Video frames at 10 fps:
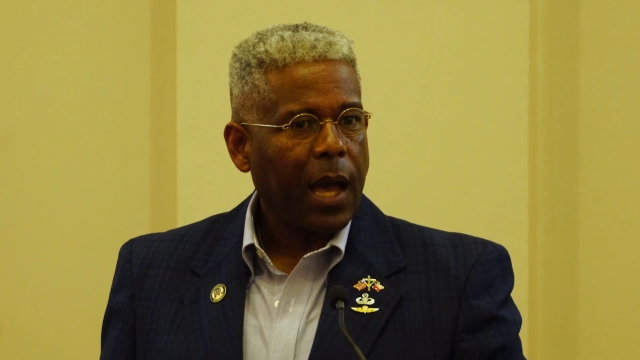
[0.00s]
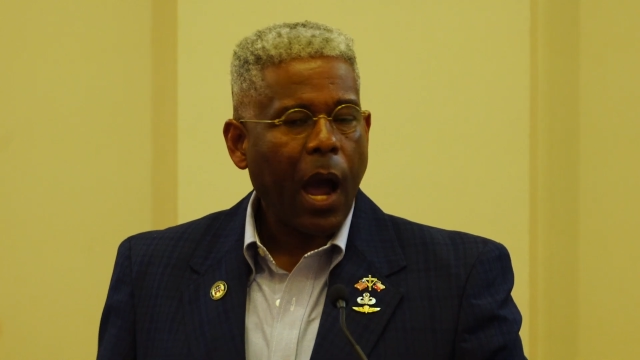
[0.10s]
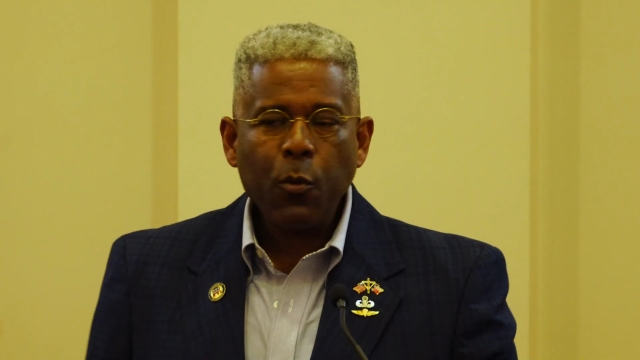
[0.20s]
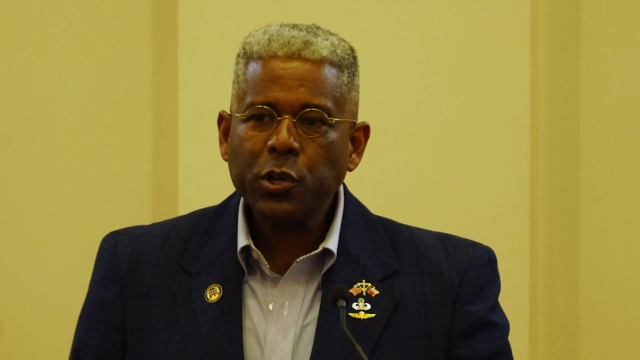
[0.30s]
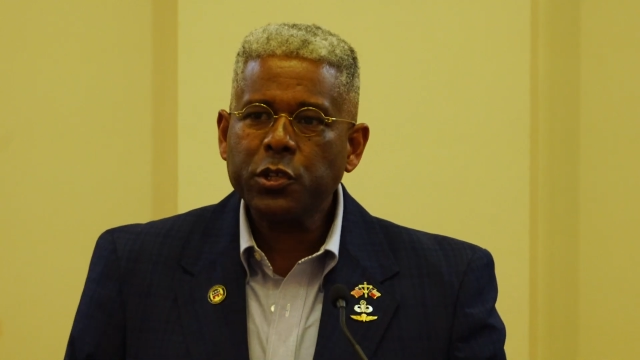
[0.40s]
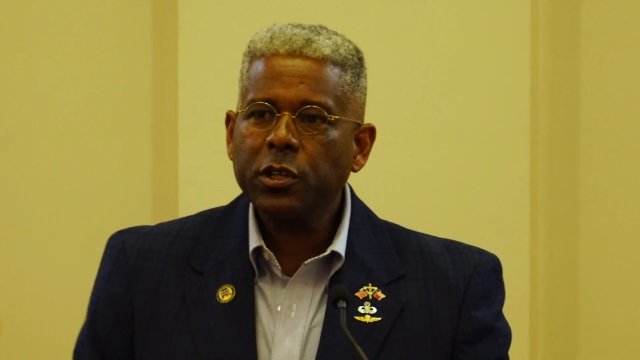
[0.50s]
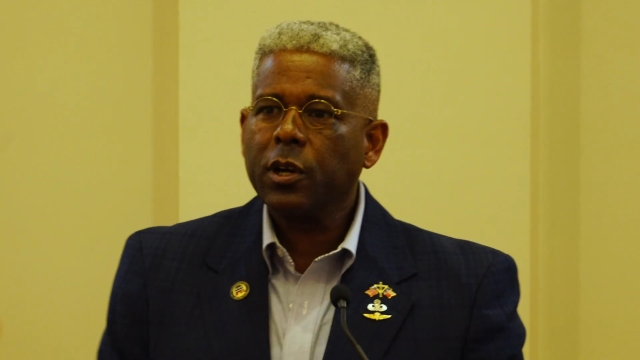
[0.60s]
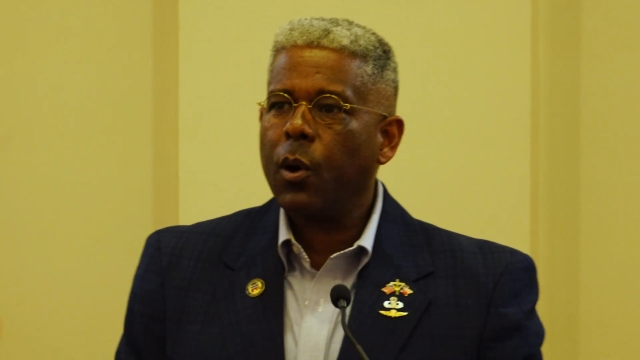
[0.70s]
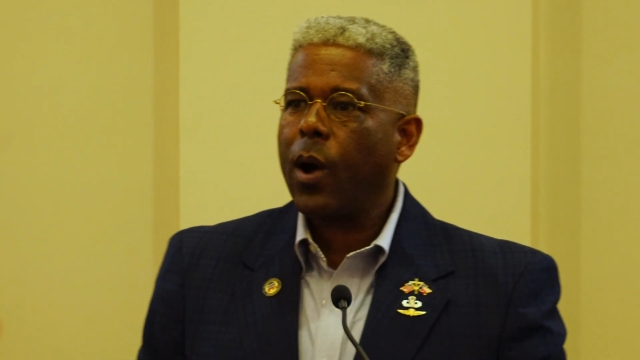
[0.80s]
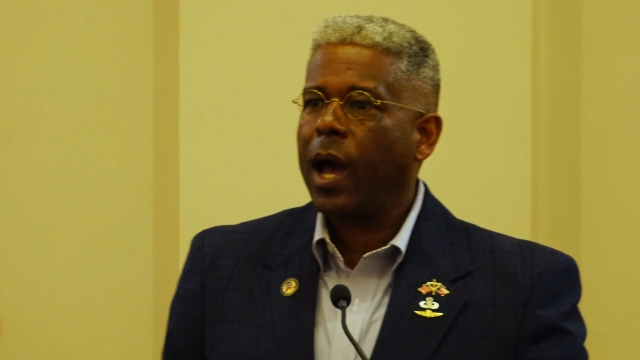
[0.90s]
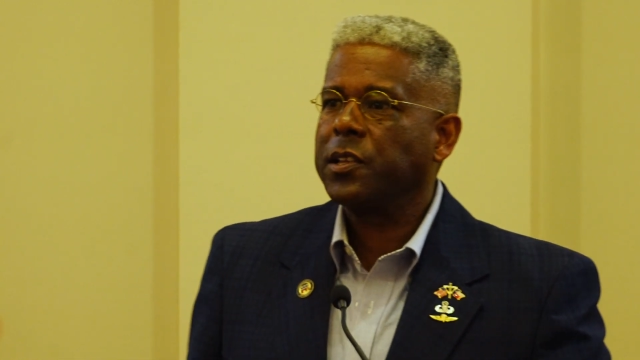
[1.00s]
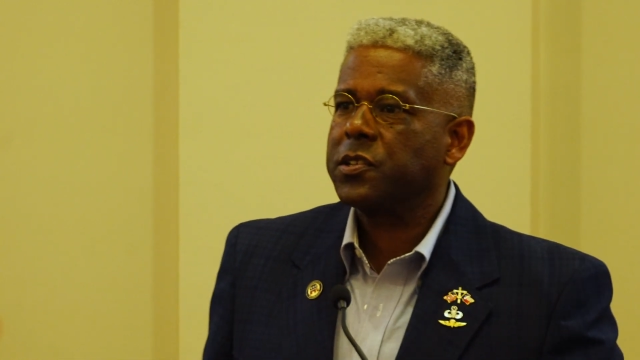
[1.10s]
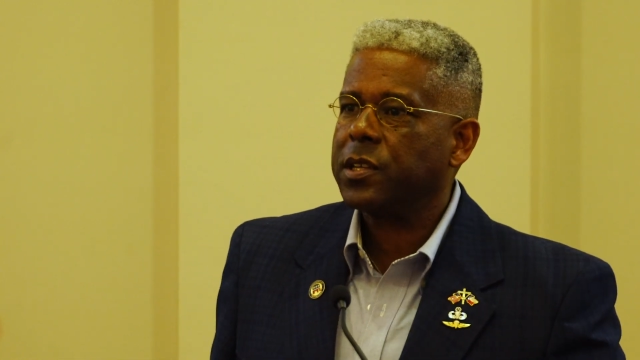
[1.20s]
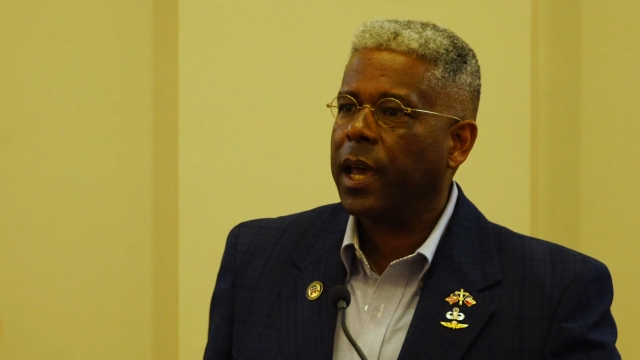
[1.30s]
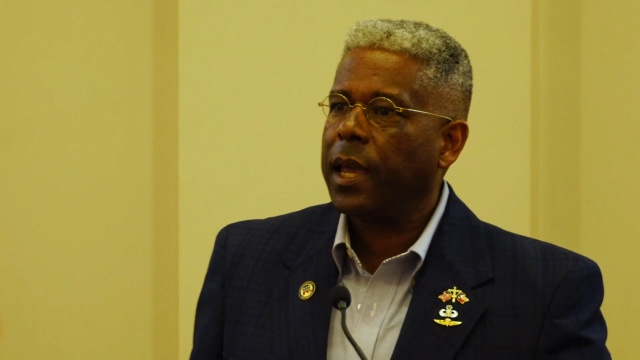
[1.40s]
I want you to go out and
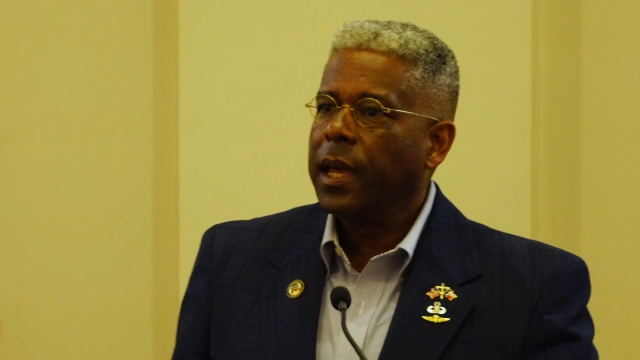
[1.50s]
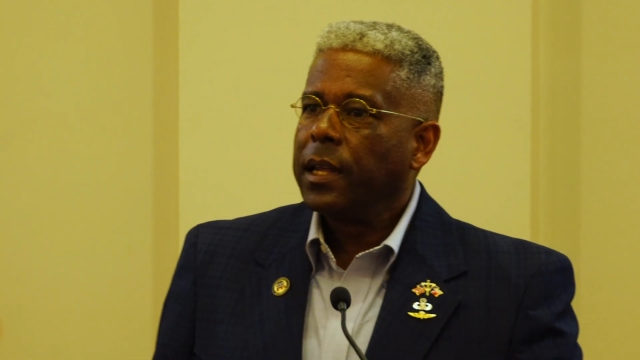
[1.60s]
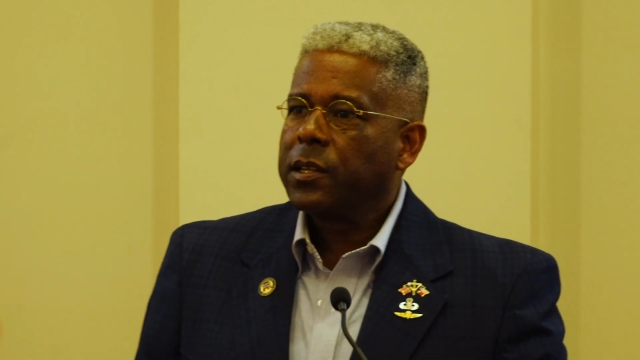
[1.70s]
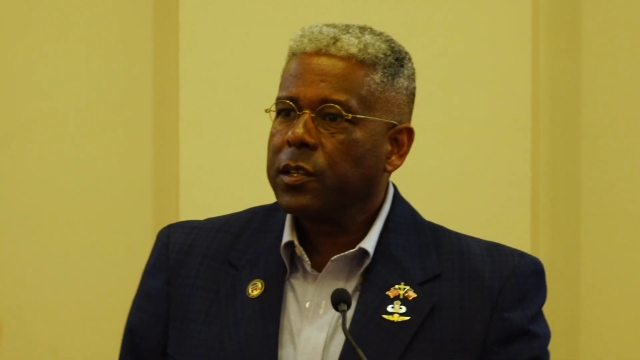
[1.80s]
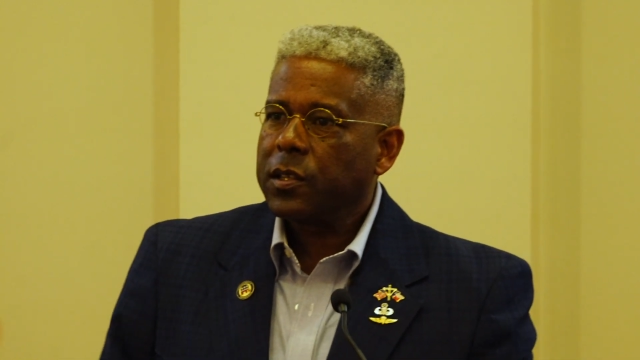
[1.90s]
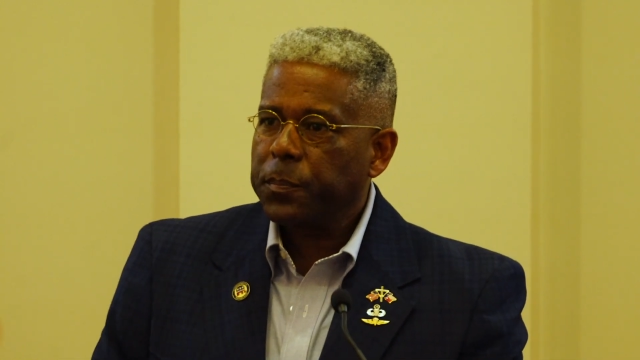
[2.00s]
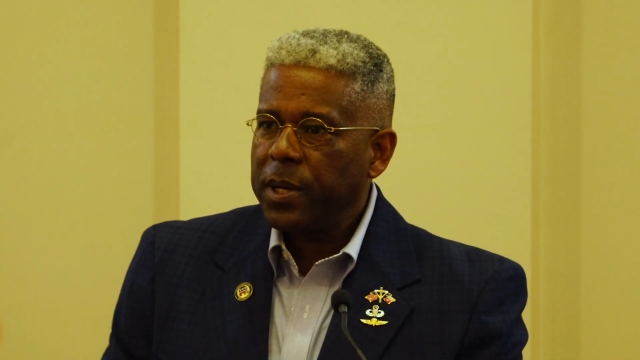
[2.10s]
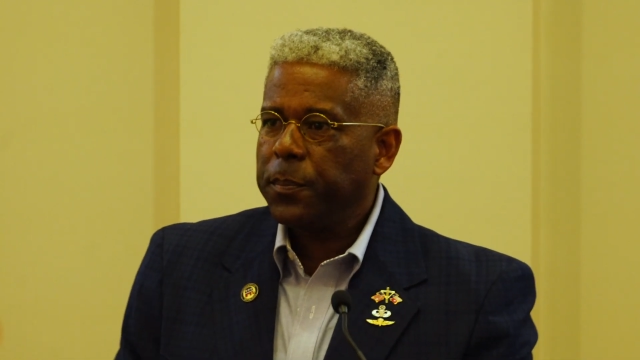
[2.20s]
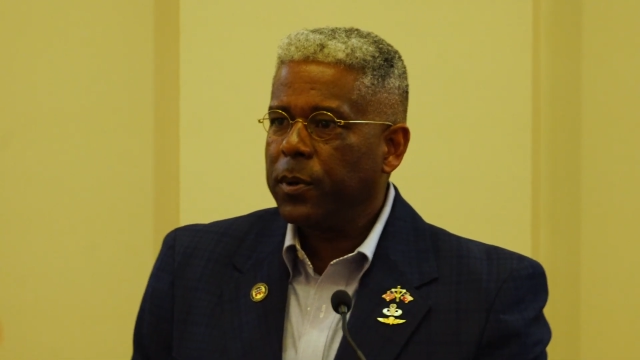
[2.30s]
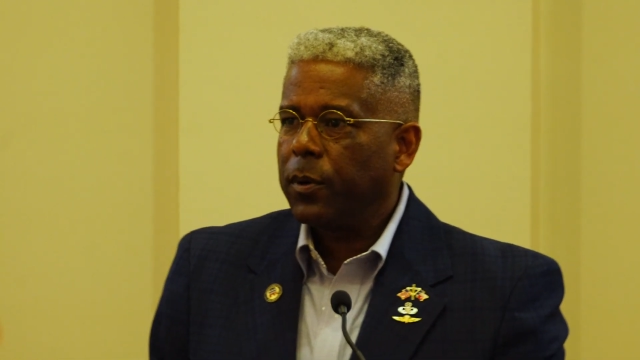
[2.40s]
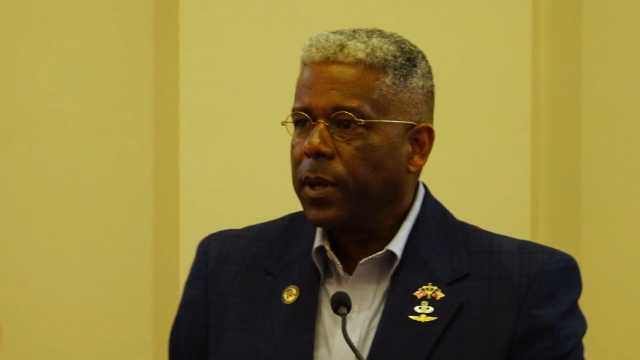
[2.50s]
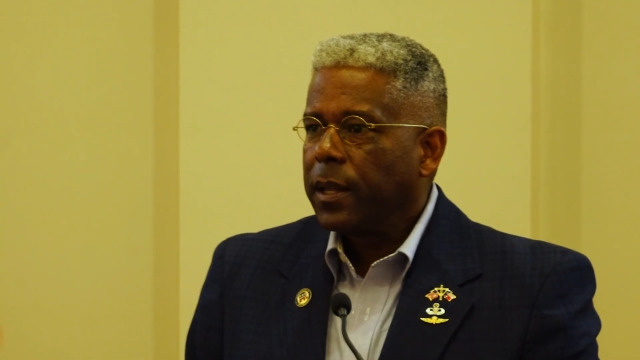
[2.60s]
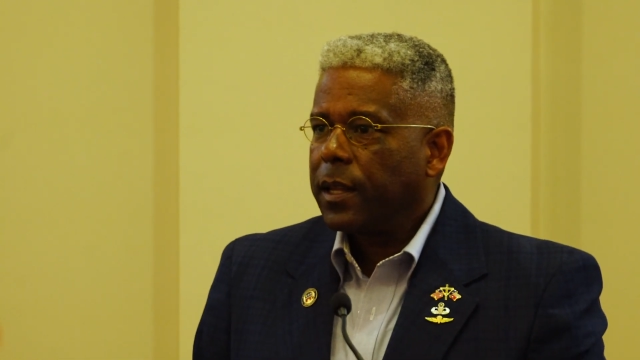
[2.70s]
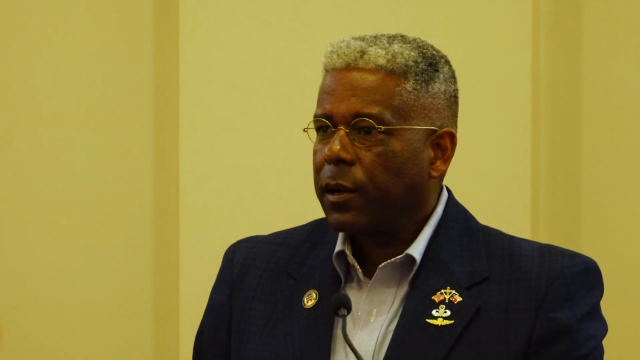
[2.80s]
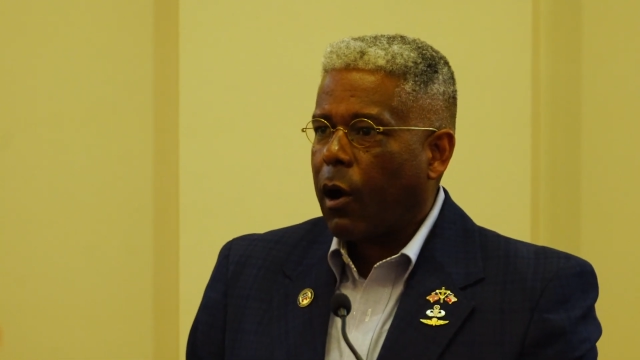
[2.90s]
say to the people
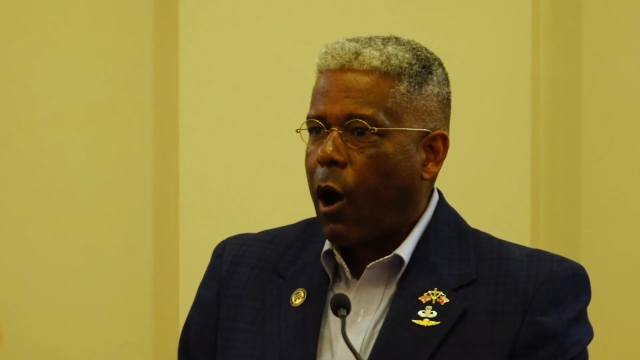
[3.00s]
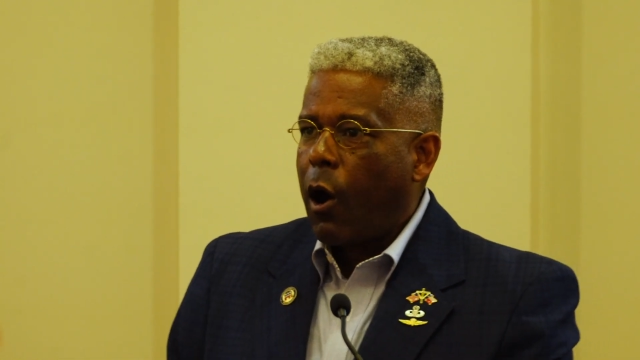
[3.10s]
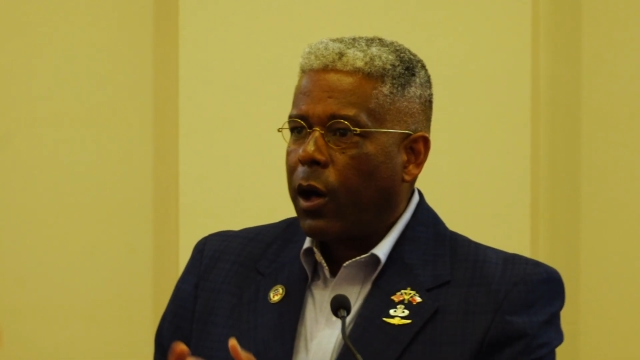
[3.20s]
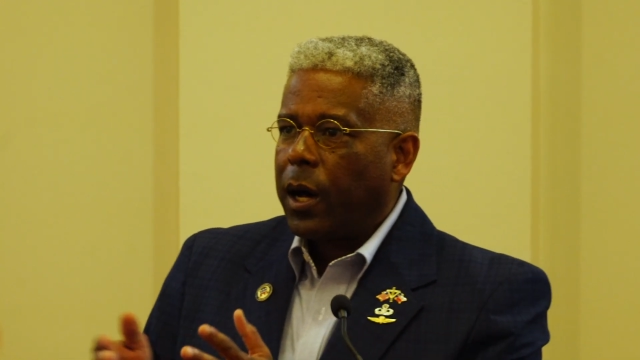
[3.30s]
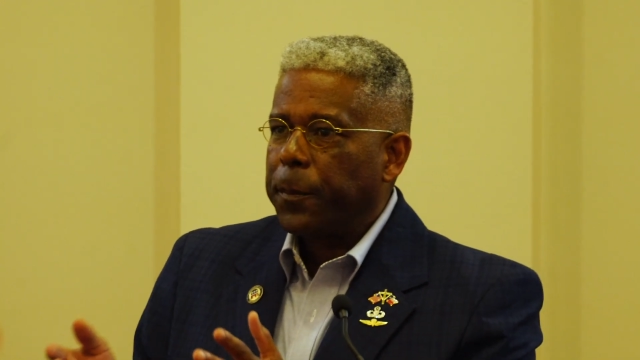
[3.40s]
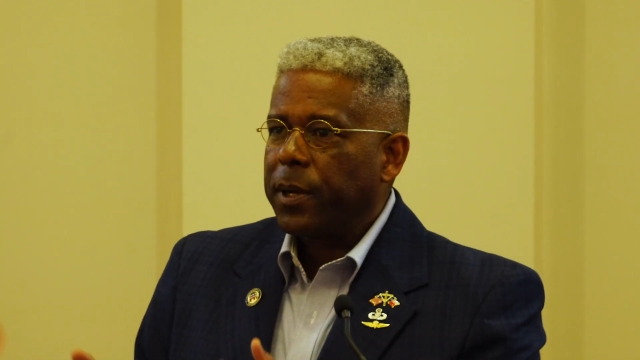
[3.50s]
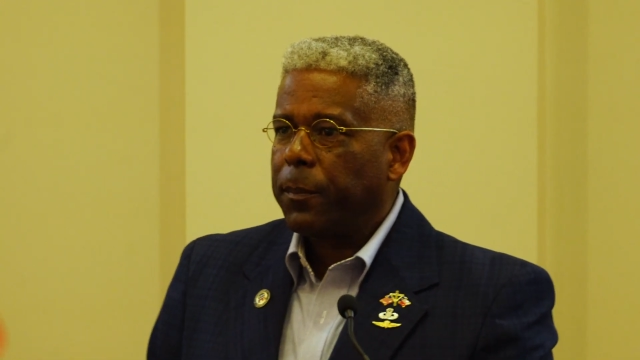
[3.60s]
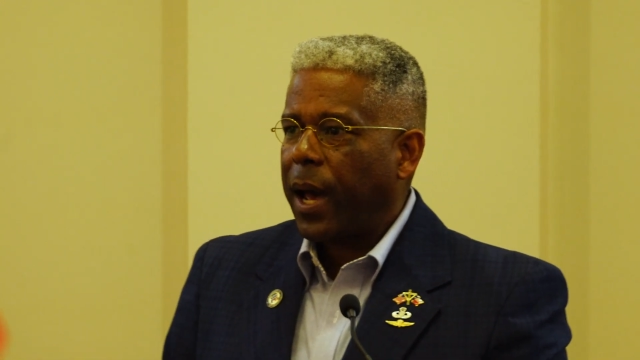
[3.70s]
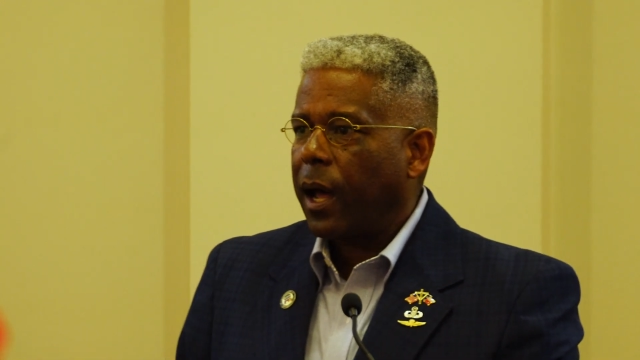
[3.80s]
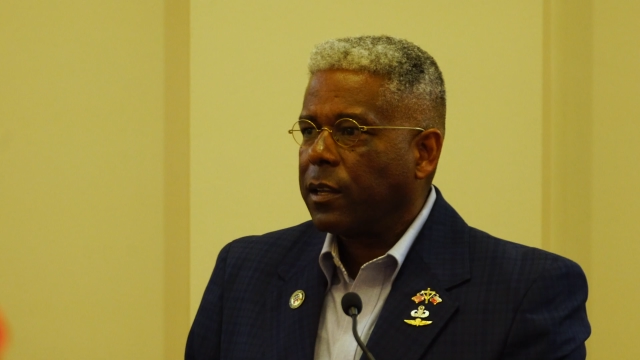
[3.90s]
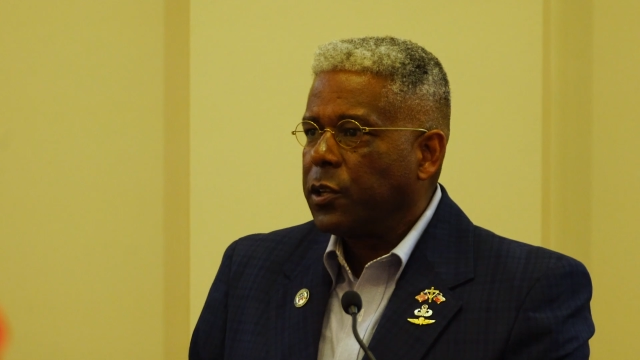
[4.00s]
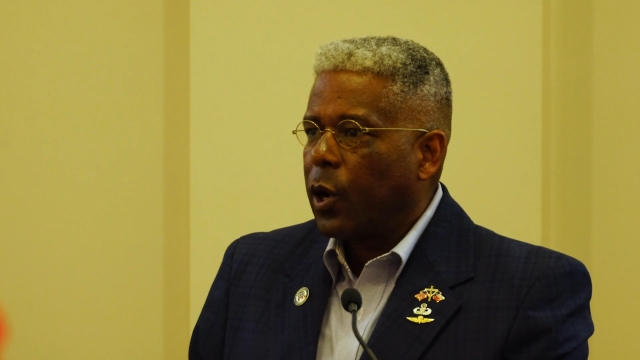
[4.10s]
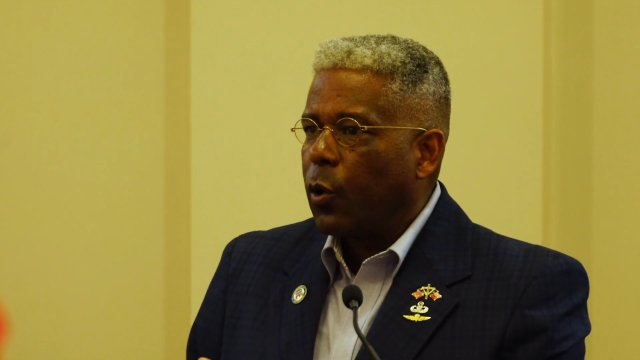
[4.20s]
that are all up and about,